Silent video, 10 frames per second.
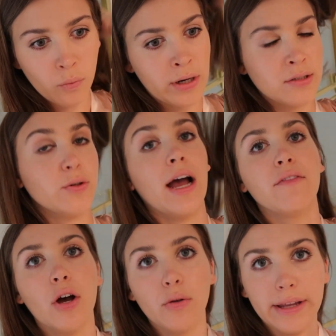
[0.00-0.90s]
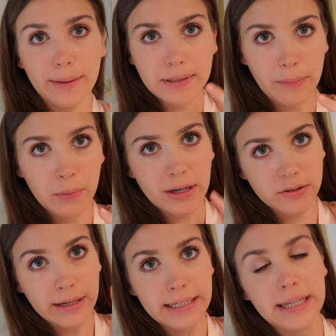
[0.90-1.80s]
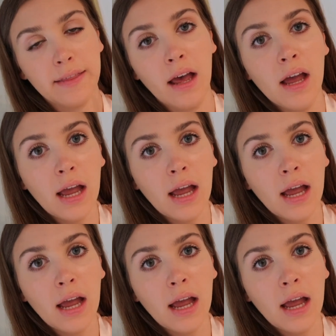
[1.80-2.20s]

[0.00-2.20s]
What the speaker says: what else do I have? Oh, lips. I'm gonna brush my teeth